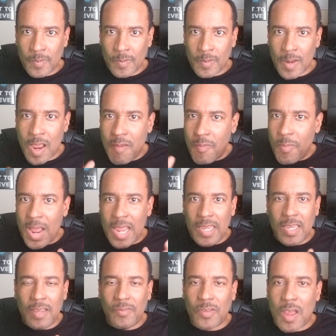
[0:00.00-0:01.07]
Everybody
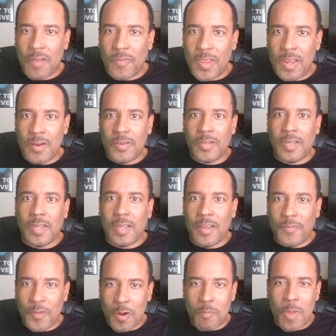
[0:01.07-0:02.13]
gives off energy.
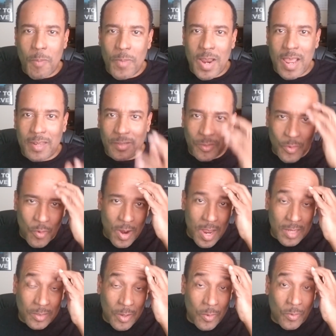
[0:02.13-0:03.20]
If you remember that story
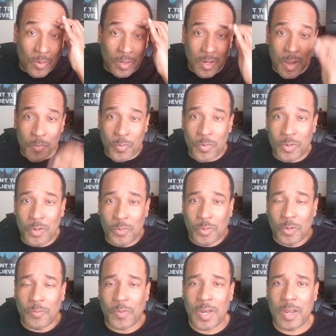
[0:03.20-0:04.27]
I told a couple of
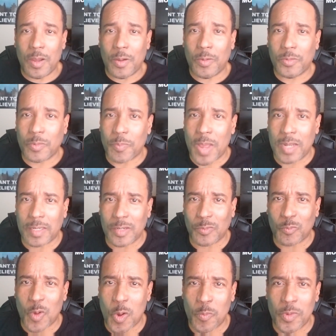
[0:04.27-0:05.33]
YouTube videos about this
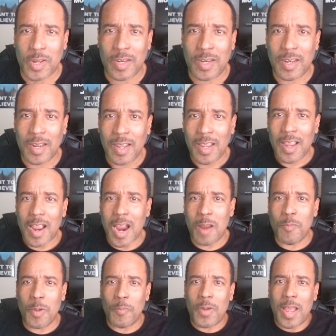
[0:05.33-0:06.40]
woman, I
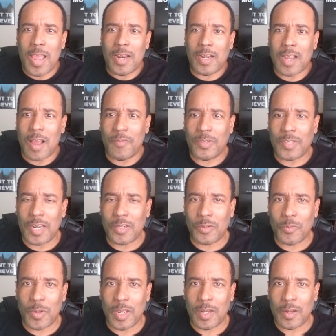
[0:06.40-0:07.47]
remember I had a conversation
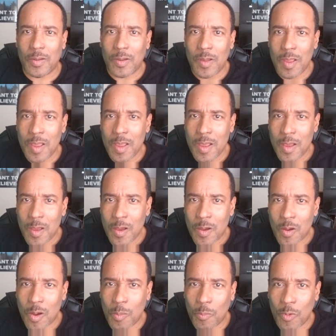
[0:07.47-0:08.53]
with
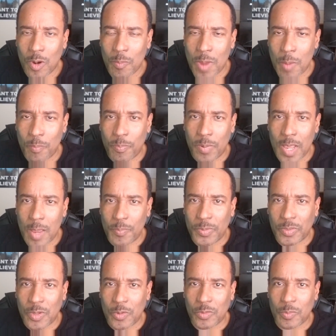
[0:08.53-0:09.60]
on one of my
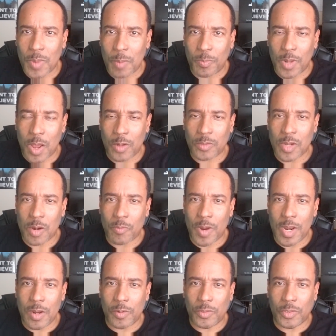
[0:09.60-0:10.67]
episodes of my blog talk
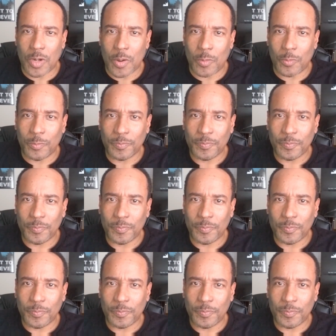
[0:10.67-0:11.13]
radio show.